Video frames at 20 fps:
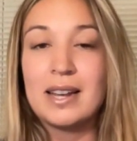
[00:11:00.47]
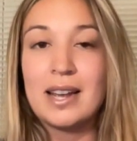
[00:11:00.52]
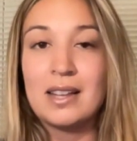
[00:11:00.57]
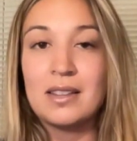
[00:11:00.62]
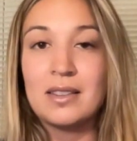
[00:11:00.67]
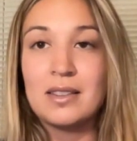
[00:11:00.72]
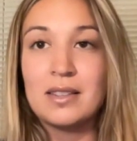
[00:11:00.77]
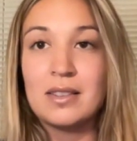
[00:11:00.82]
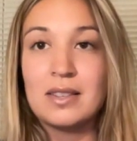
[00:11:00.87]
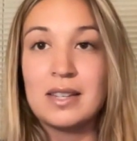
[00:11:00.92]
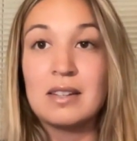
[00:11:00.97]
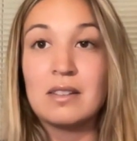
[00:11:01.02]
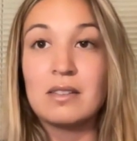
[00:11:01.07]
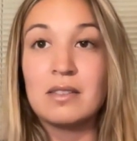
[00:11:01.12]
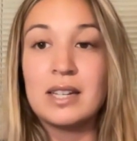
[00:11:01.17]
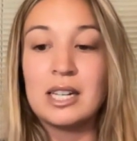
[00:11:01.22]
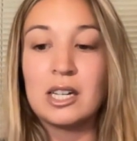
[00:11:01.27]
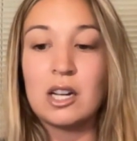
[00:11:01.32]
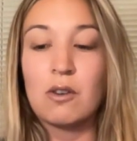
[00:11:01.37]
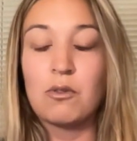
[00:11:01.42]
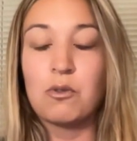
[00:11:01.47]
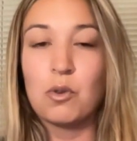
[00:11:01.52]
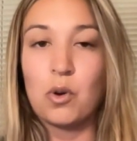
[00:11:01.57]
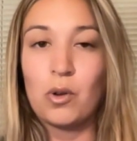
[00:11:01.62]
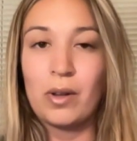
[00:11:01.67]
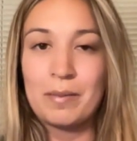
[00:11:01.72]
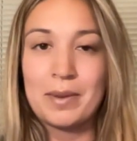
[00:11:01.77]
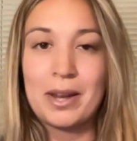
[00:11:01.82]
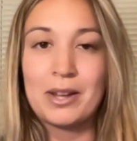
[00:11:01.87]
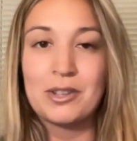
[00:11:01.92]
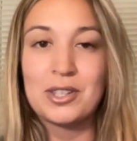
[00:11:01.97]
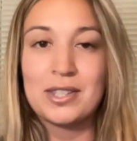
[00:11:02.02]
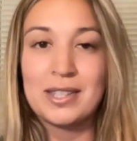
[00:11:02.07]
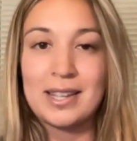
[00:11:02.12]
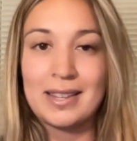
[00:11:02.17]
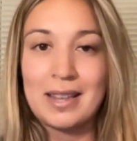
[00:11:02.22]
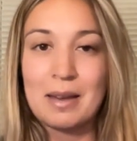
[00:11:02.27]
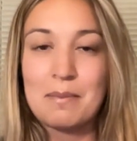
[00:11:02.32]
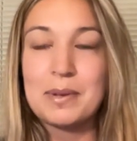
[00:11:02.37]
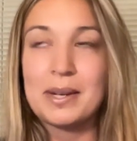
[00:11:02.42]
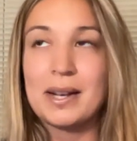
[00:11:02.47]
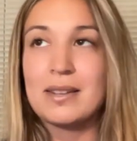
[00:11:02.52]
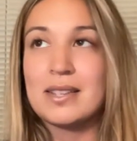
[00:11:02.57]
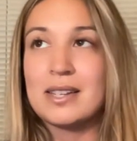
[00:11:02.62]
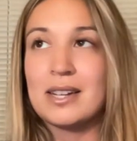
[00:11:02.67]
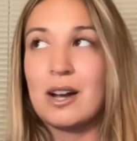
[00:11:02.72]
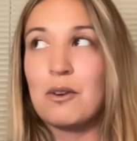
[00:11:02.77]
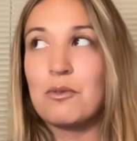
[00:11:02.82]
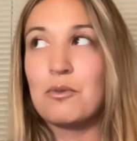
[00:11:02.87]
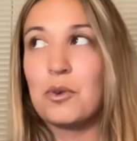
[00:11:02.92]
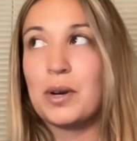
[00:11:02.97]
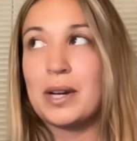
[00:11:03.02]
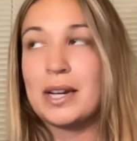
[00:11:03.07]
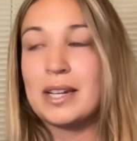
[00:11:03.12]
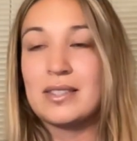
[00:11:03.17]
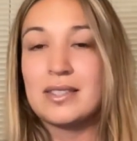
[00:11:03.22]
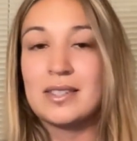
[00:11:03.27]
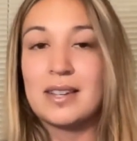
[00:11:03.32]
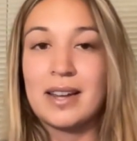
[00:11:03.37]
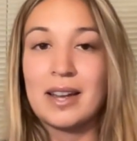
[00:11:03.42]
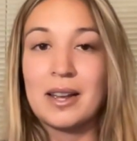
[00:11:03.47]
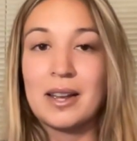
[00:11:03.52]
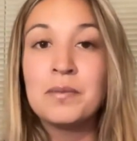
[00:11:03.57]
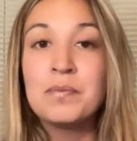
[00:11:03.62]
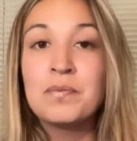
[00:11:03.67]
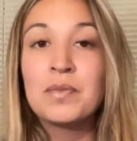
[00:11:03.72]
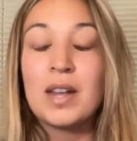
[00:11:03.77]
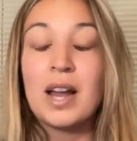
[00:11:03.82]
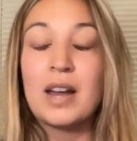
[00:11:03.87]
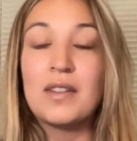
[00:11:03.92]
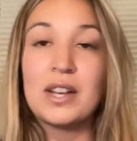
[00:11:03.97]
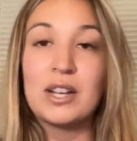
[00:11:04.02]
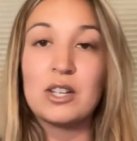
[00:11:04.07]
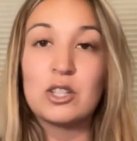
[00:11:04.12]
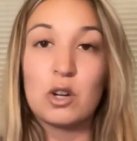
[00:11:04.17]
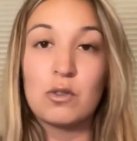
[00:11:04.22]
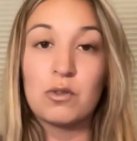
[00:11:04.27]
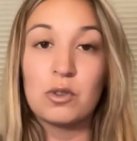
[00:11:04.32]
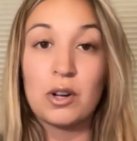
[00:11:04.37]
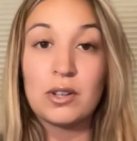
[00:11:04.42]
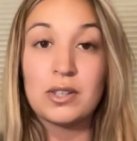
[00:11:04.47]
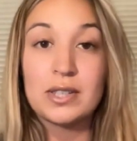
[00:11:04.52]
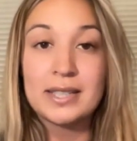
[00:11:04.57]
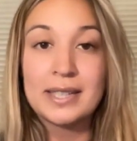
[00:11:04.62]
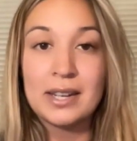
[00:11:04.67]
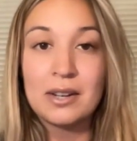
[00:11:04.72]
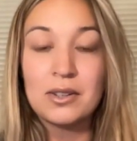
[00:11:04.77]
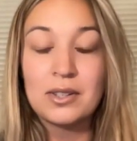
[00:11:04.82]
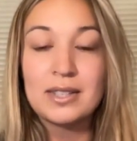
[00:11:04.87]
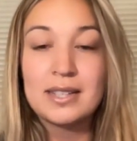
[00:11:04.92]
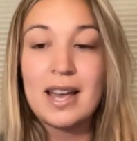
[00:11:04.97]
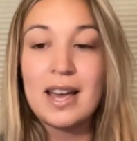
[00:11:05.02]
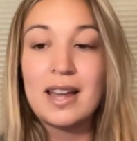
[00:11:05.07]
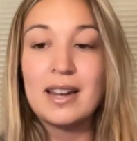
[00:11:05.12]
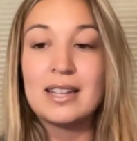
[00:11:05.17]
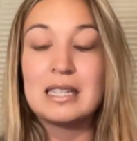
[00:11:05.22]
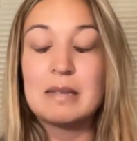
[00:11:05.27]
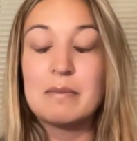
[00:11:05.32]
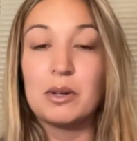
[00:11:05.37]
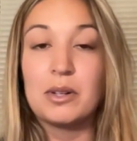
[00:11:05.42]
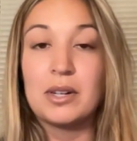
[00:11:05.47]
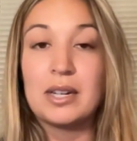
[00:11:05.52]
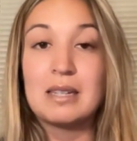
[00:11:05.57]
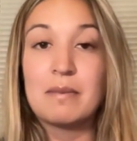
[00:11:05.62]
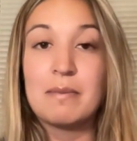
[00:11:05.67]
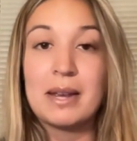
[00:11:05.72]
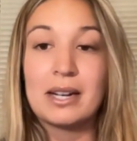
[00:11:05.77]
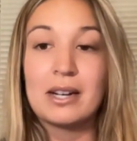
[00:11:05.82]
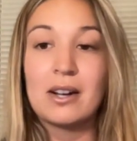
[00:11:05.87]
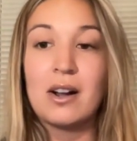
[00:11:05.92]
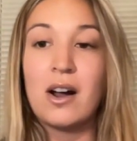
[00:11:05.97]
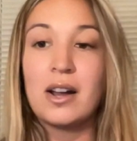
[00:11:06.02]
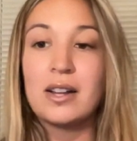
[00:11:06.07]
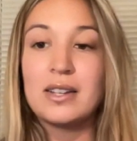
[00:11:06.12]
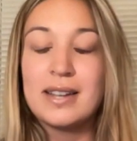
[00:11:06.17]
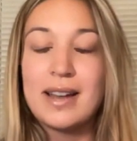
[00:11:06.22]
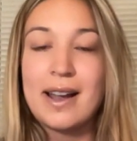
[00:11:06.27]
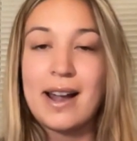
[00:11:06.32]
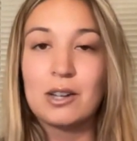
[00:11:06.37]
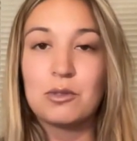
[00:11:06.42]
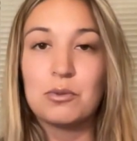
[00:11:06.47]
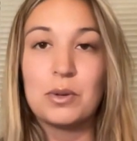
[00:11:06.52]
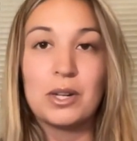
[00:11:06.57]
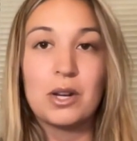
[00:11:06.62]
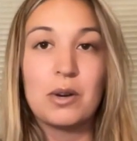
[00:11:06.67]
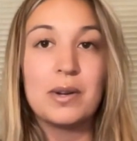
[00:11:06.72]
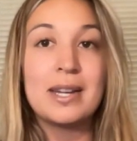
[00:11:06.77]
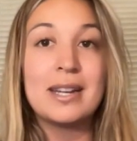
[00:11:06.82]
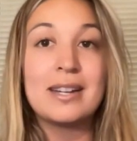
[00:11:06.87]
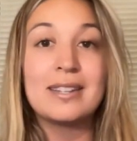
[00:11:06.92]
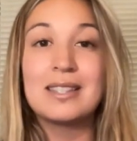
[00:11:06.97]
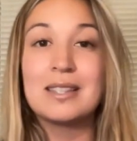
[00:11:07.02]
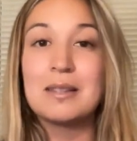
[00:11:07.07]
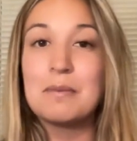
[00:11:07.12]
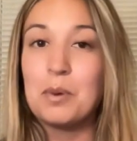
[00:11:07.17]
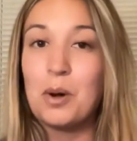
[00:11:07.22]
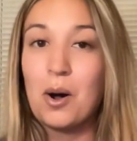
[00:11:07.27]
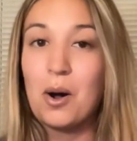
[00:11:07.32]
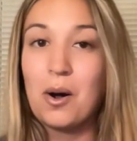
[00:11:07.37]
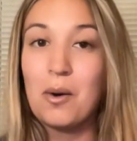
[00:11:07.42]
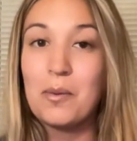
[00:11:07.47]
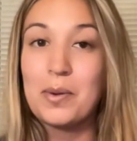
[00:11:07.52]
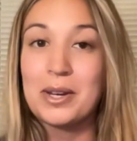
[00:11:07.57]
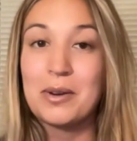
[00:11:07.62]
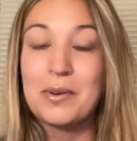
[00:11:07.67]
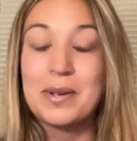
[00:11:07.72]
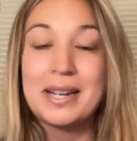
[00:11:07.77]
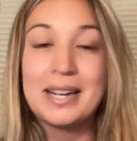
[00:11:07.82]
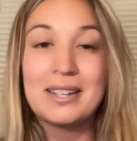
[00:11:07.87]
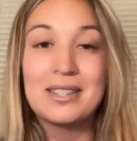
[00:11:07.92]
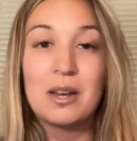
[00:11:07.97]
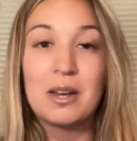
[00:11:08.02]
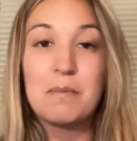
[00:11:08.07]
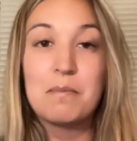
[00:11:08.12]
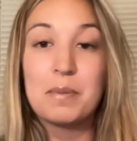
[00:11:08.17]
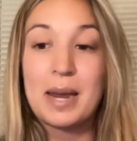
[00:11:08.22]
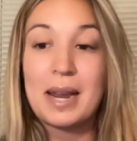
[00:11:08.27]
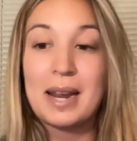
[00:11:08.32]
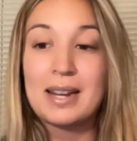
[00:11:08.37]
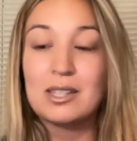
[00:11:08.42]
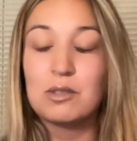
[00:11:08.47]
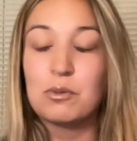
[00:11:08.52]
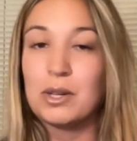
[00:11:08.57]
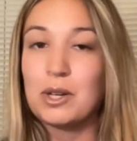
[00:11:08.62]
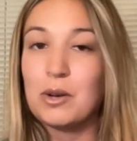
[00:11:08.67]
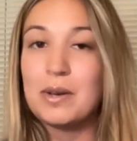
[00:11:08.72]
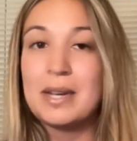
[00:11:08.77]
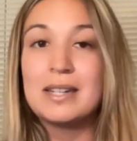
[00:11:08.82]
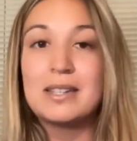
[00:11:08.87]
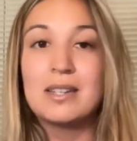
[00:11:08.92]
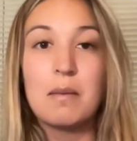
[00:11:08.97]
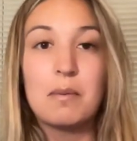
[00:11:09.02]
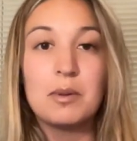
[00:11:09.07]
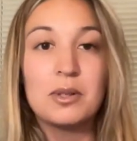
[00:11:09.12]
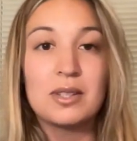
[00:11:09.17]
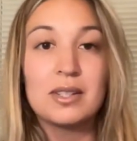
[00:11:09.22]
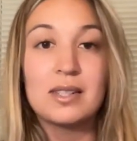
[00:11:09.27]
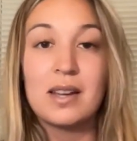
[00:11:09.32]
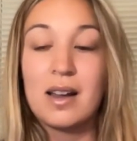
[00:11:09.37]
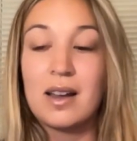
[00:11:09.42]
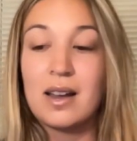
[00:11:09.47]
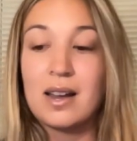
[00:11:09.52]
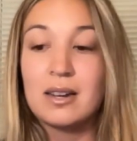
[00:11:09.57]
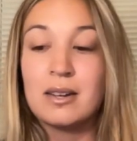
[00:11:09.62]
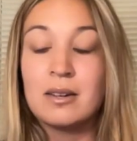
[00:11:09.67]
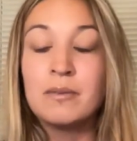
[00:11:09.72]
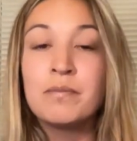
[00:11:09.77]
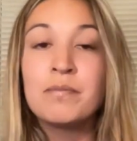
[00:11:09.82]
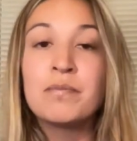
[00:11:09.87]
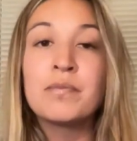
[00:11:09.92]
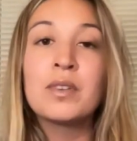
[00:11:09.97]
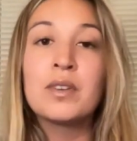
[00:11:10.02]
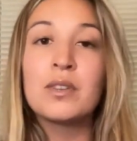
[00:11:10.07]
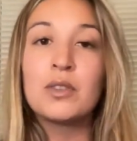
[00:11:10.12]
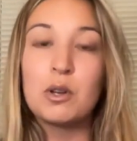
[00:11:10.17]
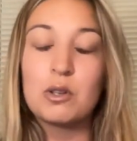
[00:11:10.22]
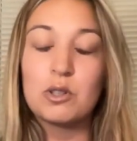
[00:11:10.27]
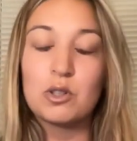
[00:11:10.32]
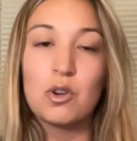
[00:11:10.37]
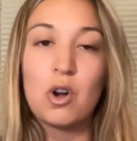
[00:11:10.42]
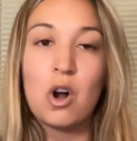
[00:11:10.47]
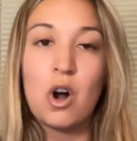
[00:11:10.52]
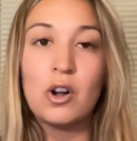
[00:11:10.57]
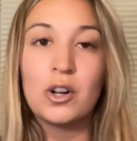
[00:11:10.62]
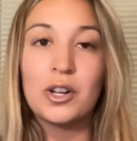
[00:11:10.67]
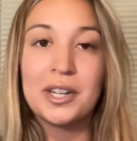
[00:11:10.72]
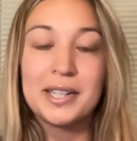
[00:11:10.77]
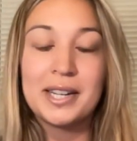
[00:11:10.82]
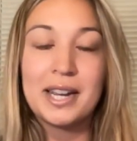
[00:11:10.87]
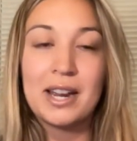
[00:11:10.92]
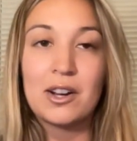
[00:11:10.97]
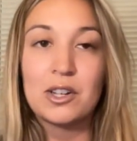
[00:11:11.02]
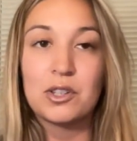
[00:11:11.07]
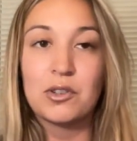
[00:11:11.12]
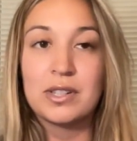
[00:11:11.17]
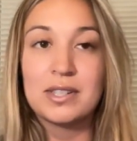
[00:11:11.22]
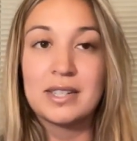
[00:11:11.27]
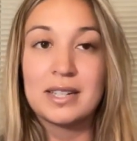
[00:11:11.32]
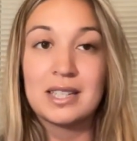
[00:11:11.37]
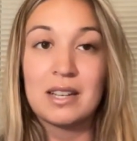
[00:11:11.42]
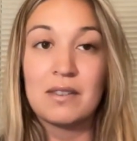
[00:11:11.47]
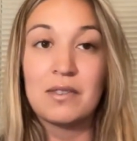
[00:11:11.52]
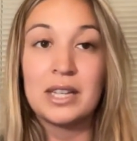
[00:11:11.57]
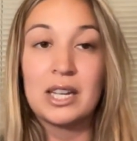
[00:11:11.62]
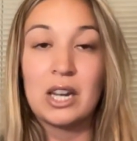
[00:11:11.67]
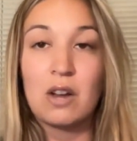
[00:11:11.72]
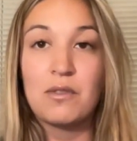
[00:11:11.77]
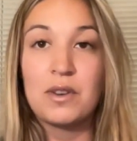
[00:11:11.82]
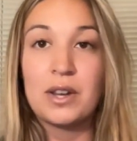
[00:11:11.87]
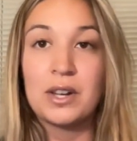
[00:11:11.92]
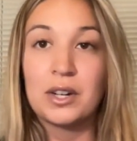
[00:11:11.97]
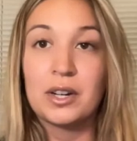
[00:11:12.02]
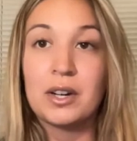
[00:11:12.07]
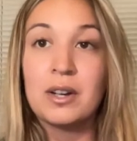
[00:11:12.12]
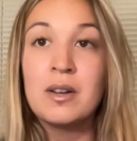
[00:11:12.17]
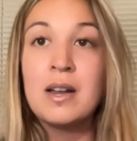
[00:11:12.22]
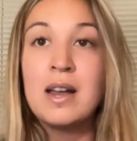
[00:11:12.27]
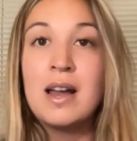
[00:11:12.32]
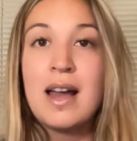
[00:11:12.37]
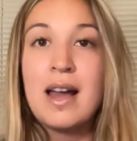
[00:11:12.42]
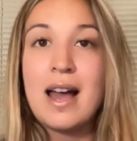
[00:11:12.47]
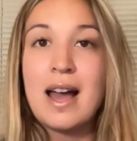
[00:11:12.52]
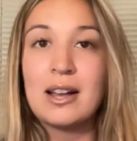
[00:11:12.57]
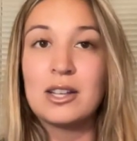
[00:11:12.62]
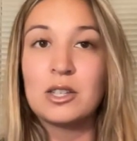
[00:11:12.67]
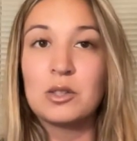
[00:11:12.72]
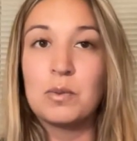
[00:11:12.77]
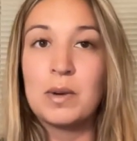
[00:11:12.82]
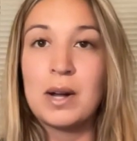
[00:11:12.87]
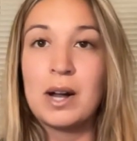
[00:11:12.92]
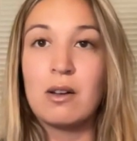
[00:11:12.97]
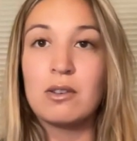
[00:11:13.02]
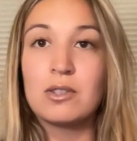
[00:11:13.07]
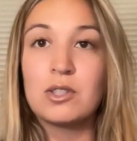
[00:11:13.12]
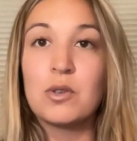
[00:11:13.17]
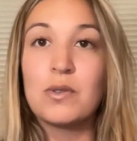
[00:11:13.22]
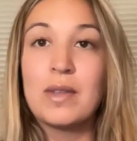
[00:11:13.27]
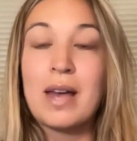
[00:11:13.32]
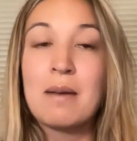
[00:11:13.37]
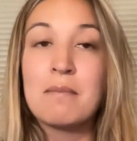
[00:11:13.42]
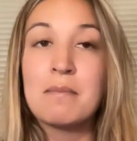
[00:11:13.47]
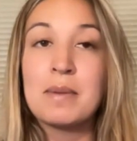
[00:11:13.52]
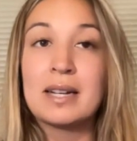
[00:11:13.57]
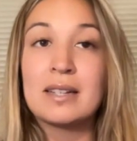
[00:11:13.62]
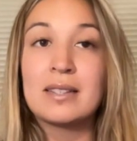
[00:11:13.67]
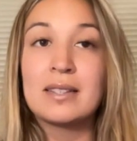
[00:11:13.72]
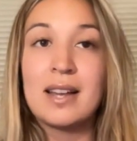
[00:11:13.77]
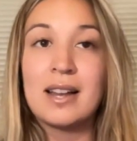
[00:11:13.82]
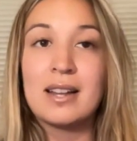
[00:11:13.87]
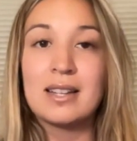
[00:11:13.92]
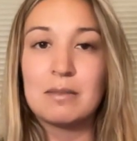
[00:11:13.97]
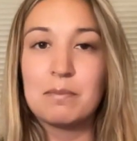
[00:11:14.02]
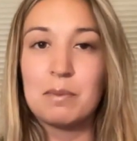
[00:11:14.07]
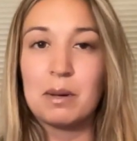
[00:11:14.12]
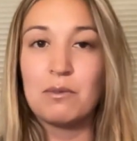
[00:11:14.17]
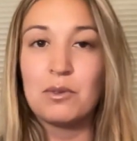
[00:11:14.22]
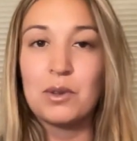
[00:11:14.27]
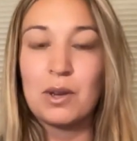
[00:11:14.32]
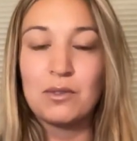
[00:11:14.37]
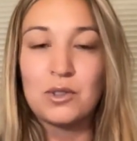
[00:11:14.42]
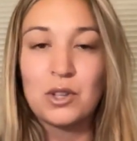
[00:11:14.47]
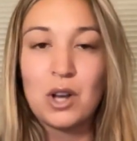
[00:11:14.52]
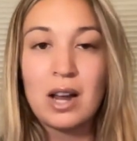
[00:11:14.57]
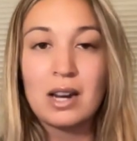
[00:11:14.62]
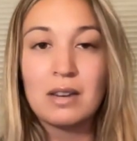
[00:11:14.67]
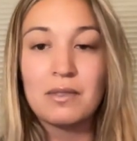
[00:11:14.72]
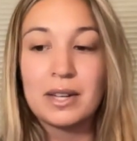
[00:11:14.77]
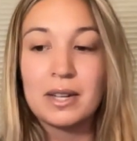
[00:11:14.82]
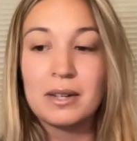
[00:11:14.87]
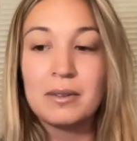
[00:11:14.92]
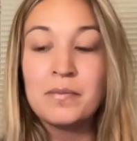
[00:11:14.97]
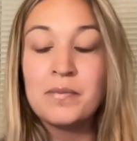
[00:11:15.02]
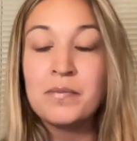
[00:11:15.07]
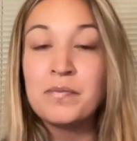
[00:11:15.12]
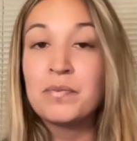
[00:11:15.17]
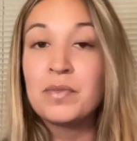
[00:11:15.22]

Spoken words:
in the leadoff role. I'm not just saying that because he got 4 hits today. I think his overall skill set, his ability to make contact. We know he hits the ball. We know he gets on base. We know he doubles a ton. Those are all good characteristics of a leadoff hitter as well. So that makes sense. But if you have Donovan